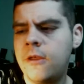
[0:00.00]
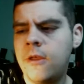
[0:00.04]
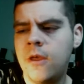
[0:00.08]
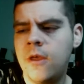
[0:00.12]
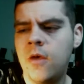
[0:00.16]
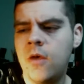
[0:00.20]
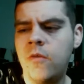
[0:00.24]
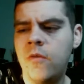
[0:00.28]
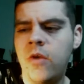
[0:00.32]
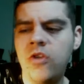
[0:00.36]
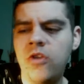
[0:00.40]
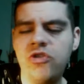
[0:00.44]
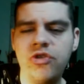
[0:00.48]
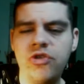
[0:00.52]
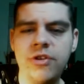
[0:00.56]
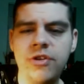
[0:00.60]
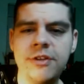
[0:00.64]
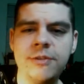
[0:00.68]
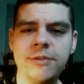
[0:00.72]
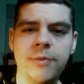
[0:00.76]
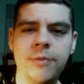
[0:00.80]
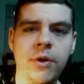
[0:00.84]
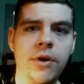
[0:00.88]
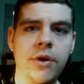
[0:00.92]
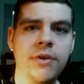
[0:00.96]
eventually you
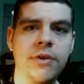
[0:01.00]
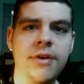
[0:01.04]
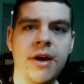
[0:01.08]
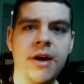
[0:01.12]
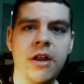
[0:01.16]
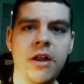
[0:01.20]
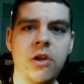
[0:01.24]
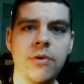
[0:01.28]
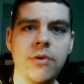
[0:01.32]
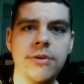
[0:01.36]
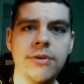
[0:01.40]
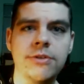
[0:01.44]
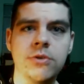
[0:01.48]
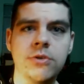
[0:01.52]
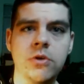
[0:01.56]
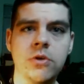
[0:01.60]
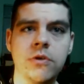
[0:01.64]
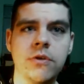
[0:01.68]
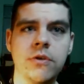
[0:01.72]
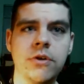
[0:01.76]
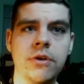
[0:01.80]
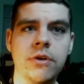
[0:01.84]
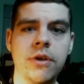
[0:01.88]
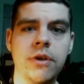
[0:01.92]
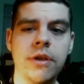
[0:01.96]
just build a tolerance
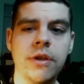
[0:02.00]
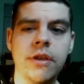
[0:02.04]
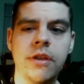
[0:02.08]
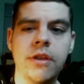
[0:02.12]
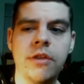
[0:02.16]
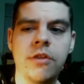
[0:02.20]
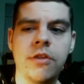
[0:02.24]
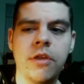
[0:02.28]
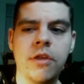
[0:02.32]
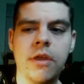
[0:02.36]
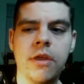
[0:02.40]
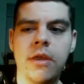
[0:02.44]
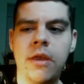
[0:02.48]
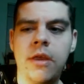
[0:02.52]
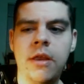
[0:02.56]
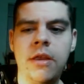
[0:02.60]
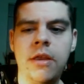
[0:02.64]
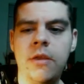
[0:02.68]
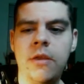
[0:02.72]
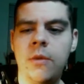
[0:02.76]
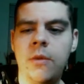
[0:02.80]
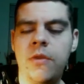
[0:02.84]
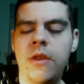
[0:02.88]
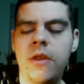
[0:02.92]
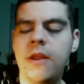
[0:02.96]
over. Like it's like
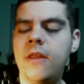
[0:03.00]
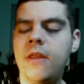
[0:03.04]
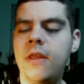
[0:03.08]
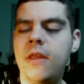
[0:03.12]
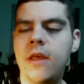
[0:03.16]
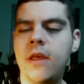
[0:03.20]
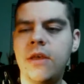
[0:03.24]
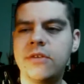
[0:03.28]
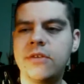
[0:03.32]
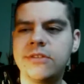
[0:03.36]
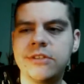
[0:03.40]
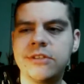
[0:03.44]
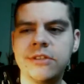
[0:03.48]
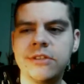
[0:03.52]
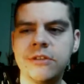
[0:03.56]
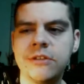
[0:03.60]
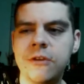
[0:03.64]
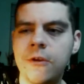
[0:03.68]
with anything else.